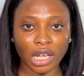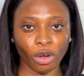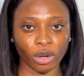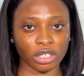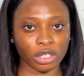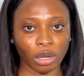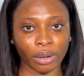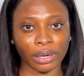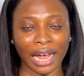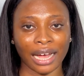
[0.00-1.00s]
on
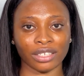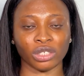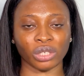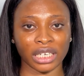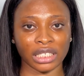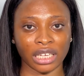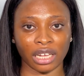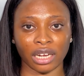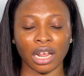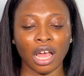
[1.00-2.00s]
someone that has a dry
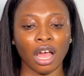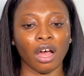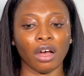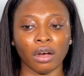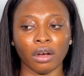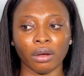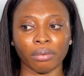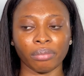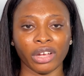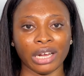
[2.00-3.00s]
skin,
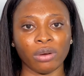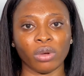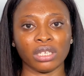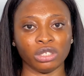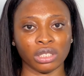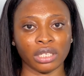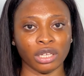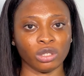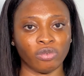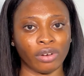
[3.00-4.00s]
because I don't want the
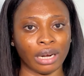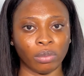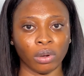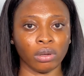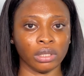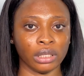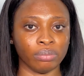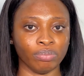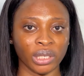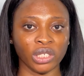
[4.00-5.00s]
skin to furthermore
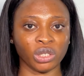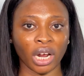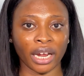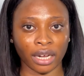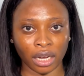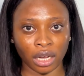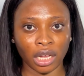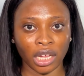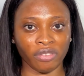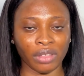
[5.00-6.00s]
be drier,
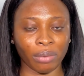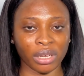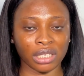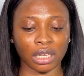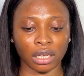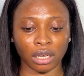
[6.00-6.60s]
if that makes